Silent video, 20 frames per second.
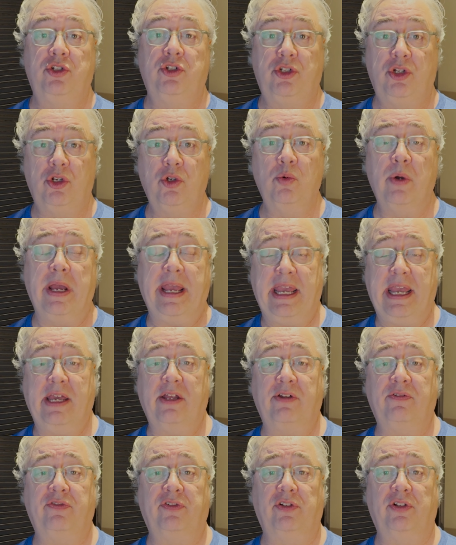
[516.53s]
to a
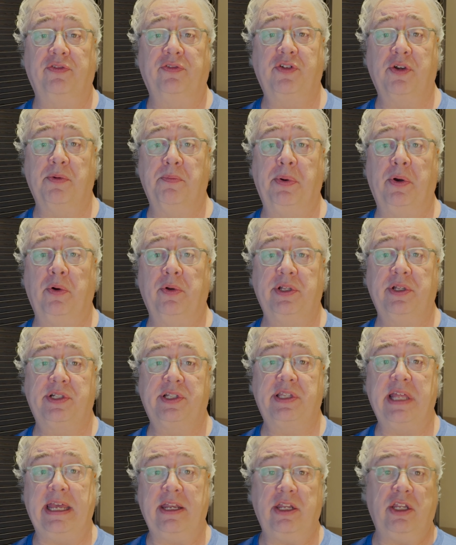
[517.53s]
handful of components
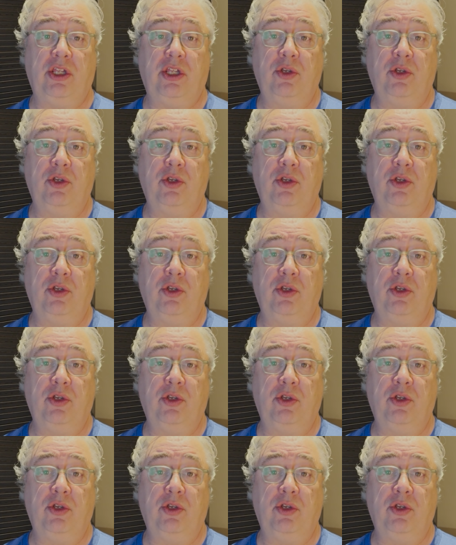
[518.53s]
that